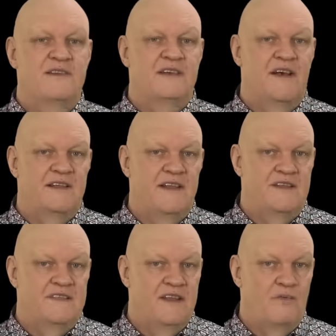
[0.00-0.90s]
these
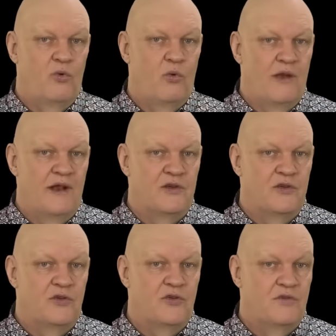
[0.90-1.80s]
ideas seem all well
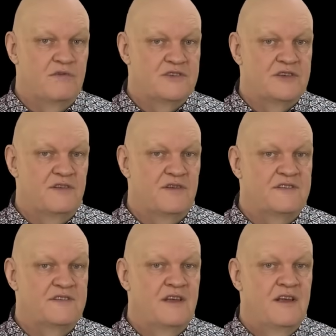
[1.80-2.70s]
and good on the
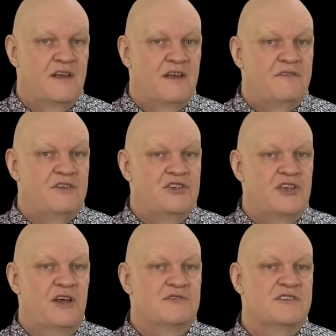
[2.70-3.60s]
surface, the
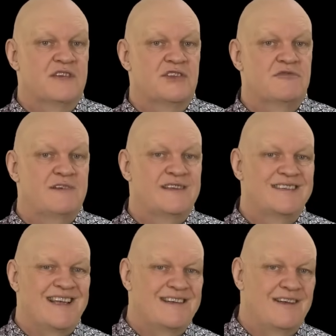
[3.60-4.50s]
geostationary
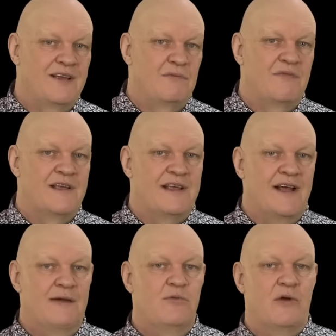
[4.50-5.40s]
satellite with a
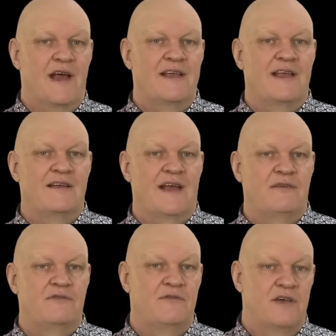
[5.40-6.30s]
cable hanging
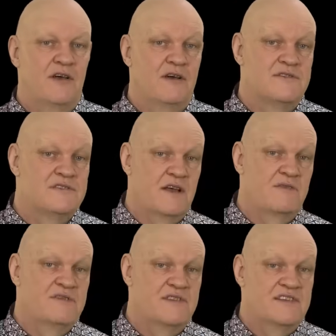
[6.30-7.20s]
down to the Earth
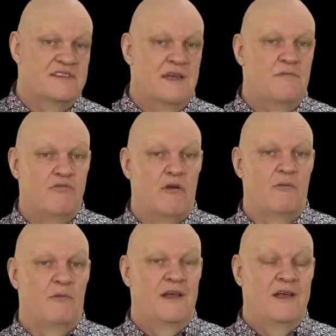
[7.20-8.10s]
suffers the same
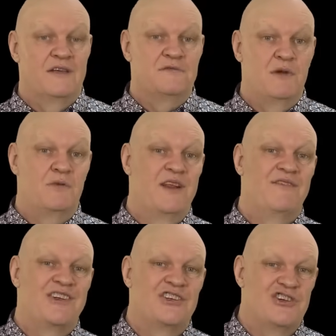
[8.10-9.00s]
problem as building
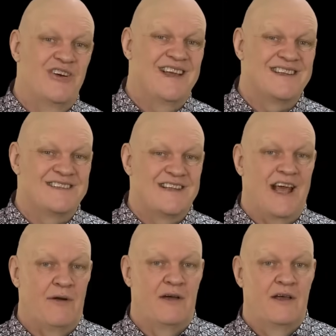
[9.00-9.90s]
the giant
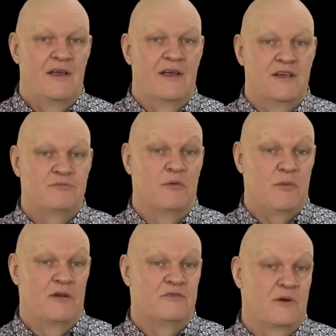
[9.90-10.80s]
tower as
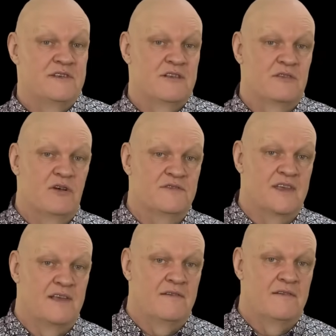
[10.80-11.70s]
proposed by
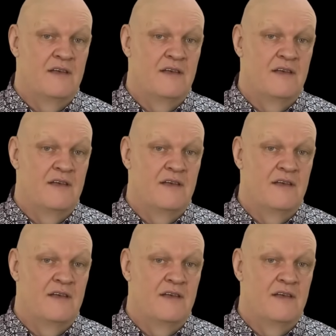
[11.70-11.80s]
Tsiolkovsky